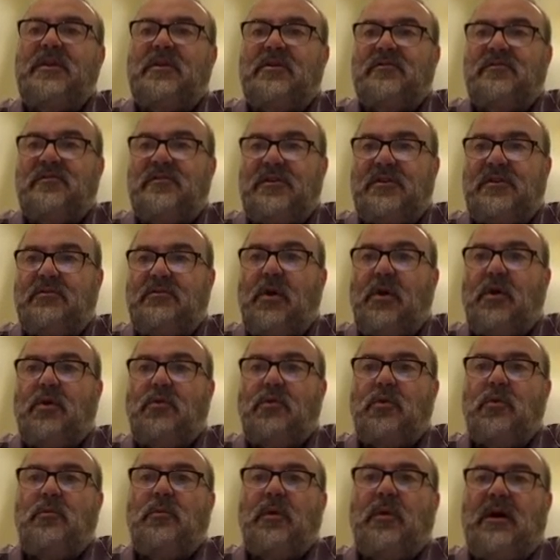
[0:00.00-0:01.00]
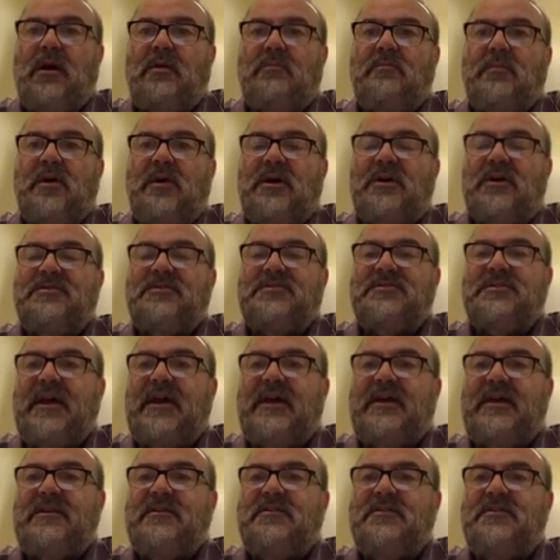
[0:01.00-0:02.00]
zero coupon bonds,
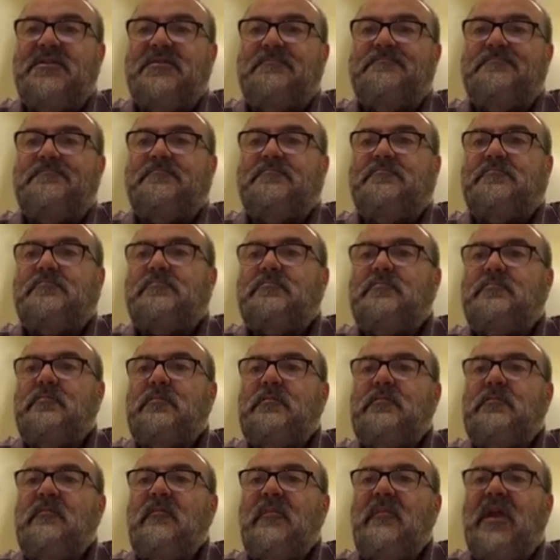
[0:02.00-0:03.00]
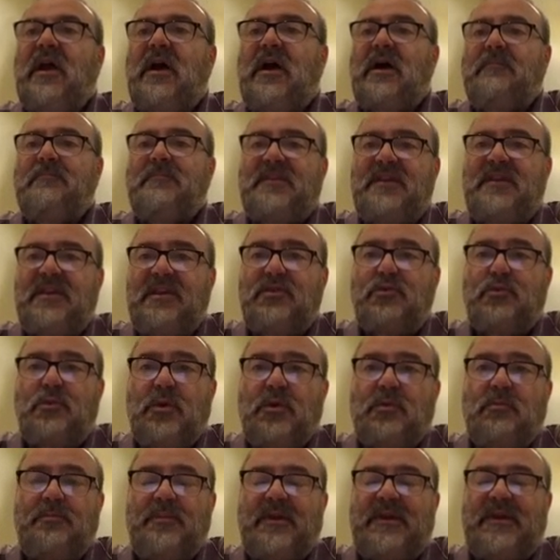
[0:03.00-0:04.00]
and these
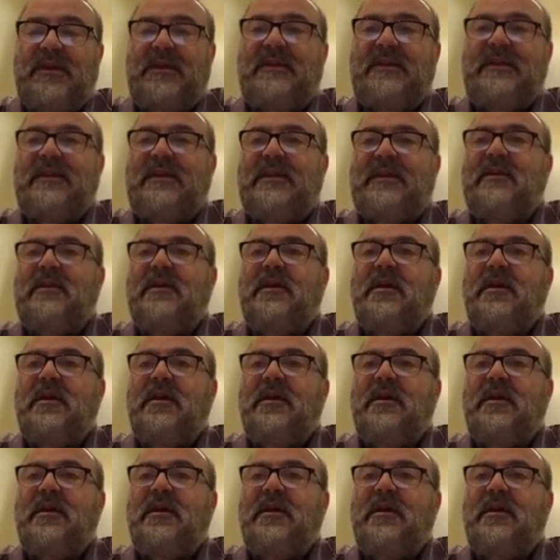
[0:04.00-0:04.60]
will be the